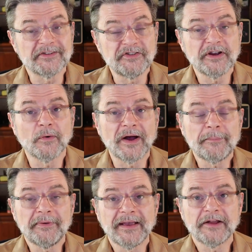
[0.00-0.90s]

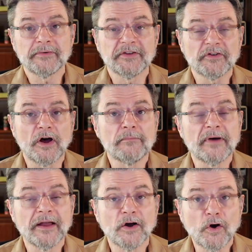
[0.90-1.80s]
Geo-IP address on
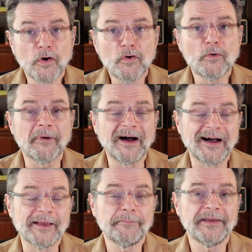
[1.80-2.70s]
my home
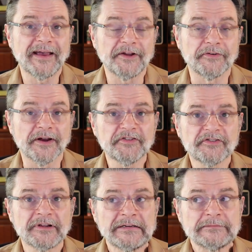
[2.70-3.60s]
IP
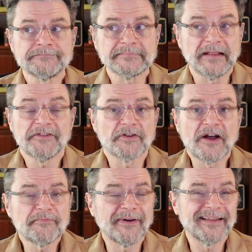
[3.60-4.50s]
address, it's
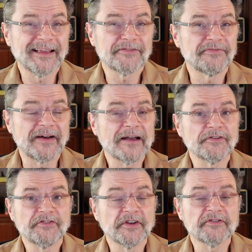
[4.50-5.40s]
off by like 5 or
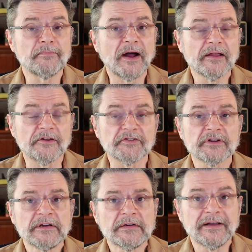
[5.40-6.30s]
6 miles.
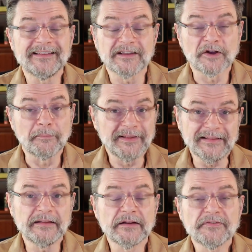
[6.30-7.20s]
It's a
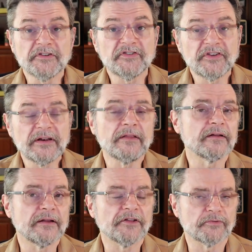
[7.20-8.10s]
completely different city
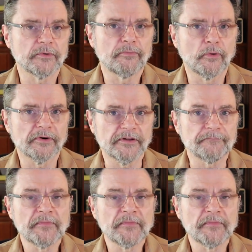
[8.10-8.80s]
that gets reported.